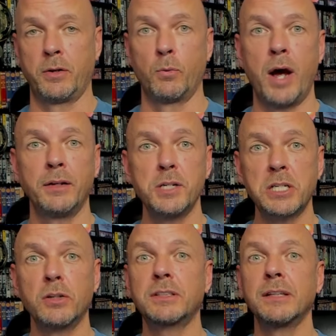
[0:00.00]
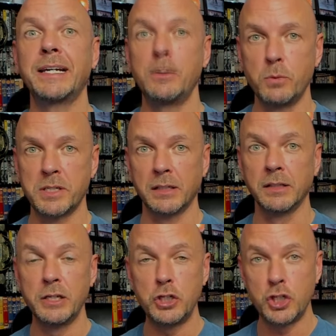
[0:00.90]
Rollins looked like he was
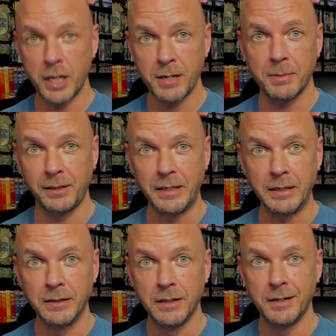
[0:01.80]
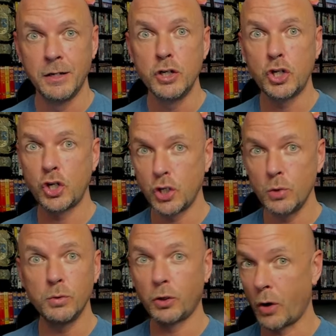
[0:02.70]
legitimately
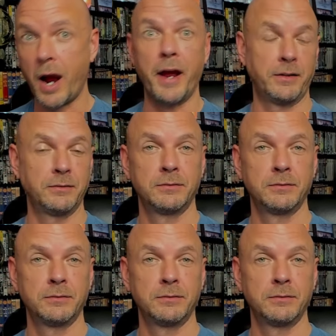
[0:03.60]
shoot crying.